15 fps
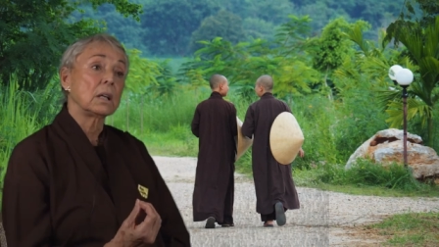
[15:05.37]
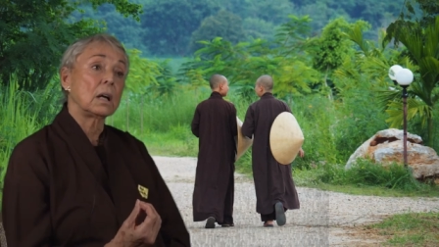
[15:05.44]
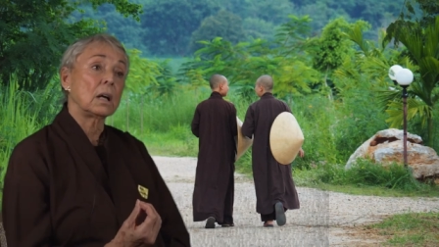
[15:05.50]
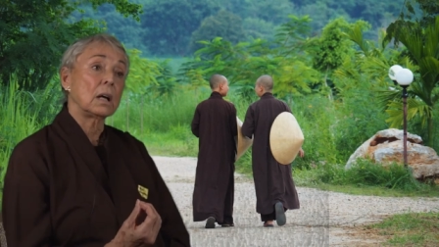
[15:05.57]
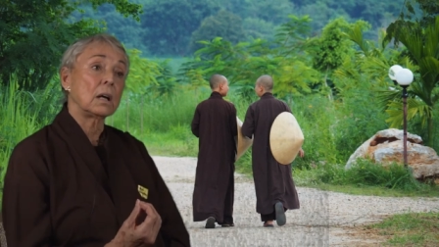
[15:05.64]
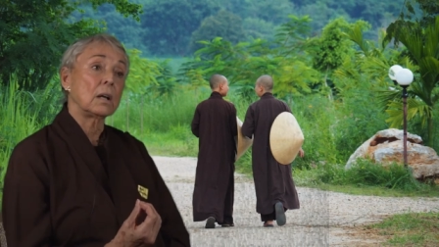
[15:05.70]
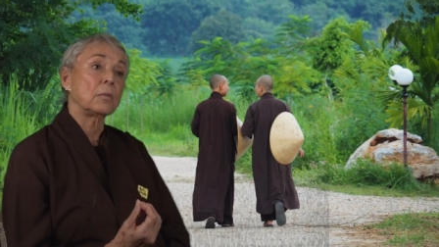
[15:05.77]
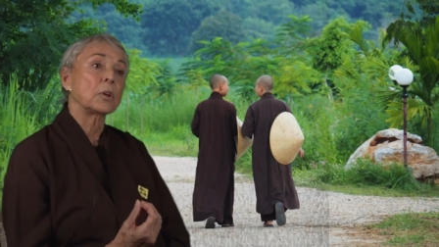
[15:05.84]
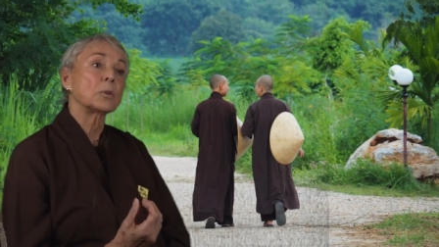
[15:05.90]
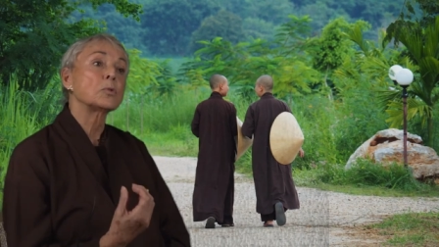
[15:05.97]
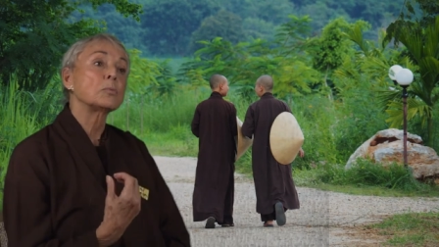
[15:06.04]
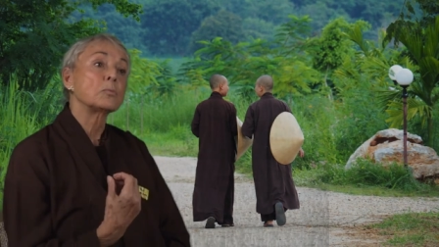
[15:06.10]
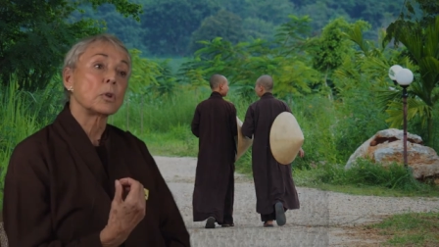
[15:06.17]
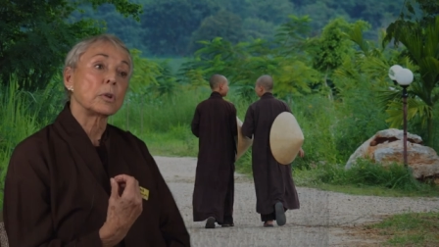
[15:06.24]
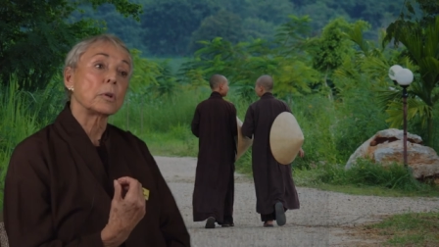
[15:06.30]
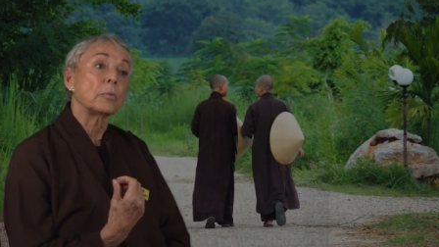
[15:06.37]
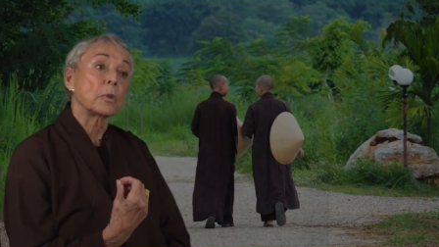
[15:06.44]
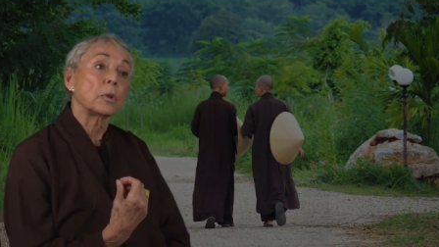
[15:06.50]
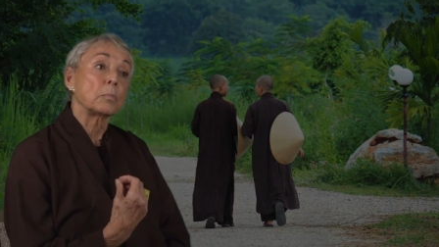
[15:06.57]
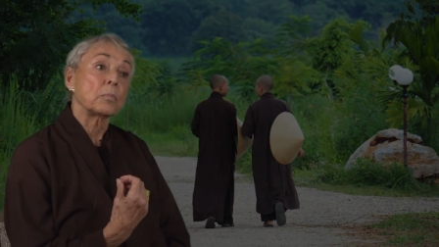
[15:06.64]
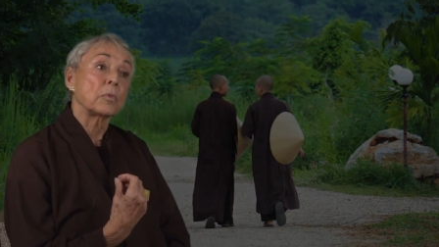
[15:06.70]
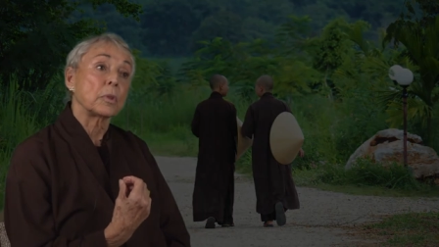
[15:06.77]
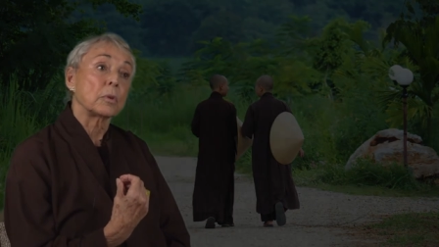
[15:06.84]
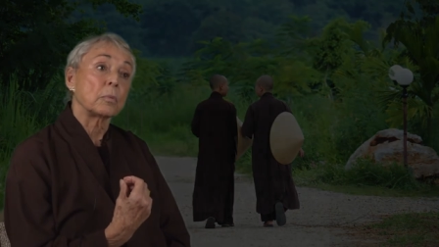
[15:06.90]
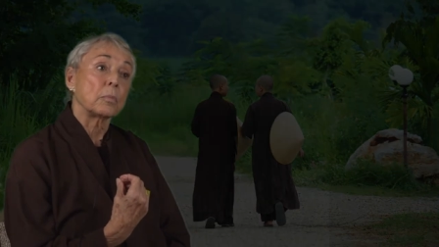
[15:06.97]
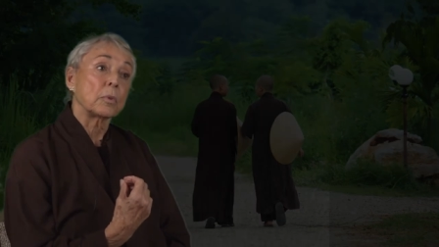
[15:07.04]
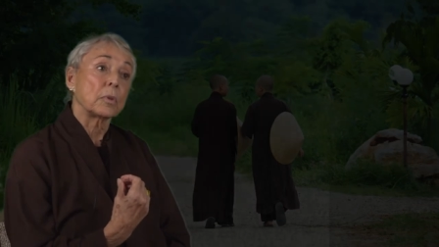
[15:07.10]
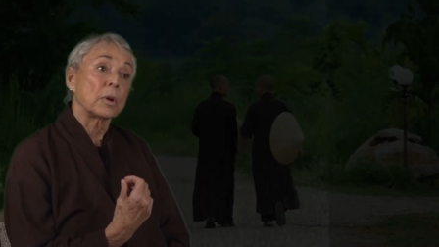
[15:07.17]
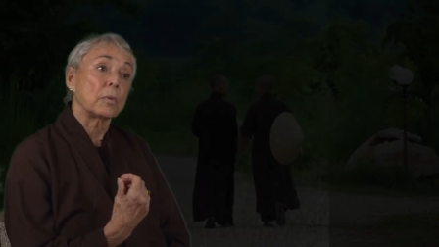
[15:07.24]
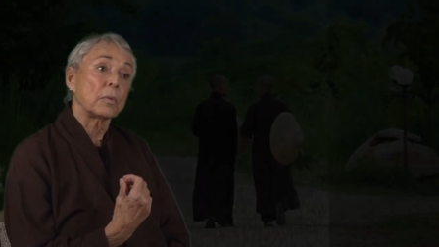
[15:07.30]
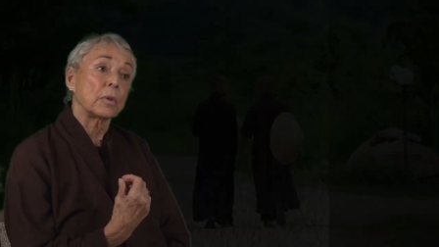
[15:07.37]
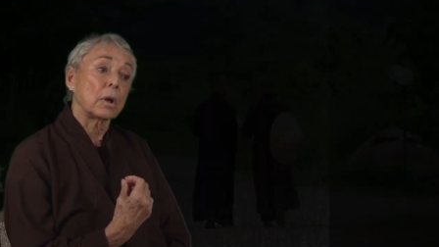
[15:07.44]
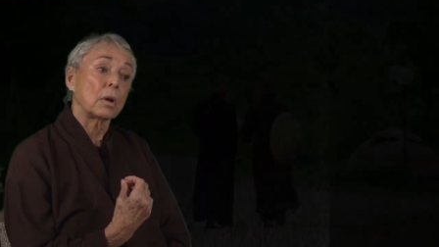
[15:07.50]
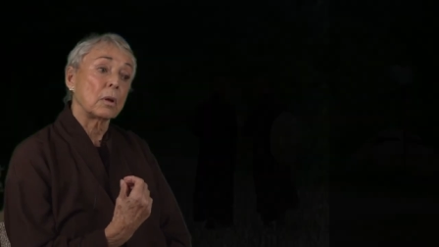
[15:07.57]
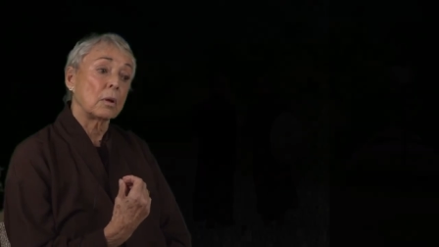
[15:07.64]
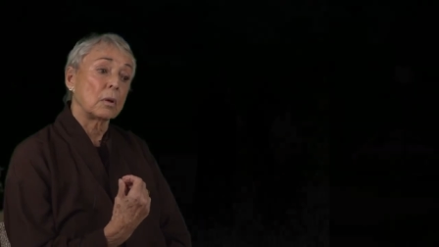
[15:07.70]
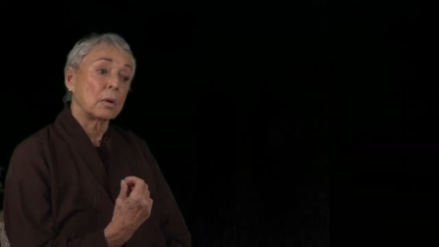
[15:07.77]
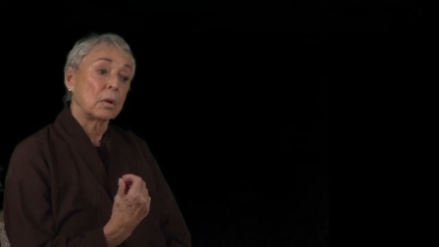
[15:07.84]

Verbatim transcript: uh, the, the, the, the,